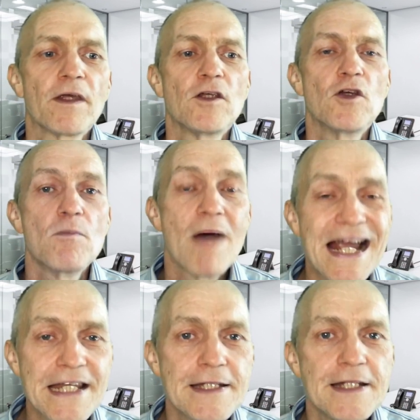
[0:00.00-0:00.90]
you
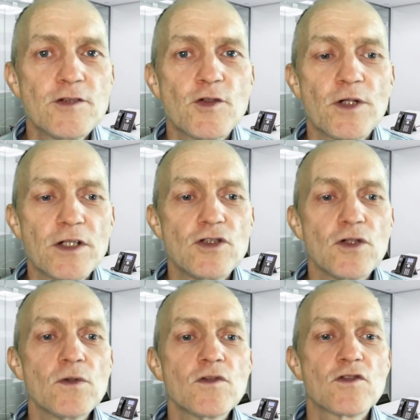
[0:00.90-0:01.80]
might need to
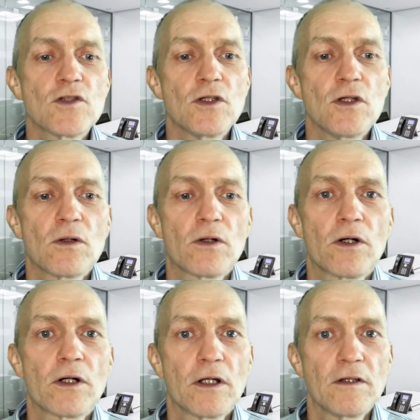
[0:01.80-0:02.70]
reduce
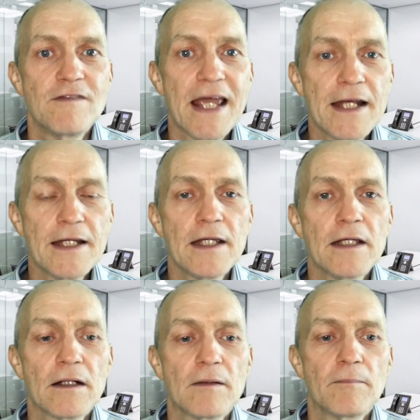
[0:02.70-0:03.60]
your
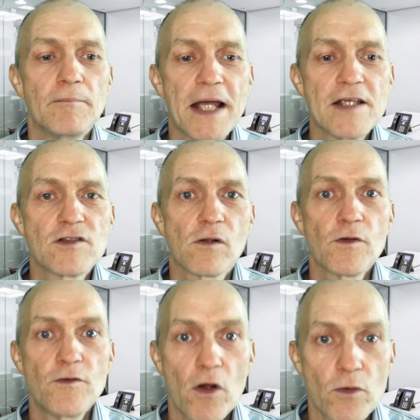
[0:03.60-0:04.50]
daily basal
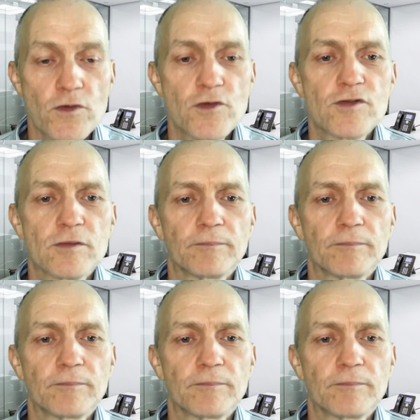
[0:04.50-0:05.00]
dose.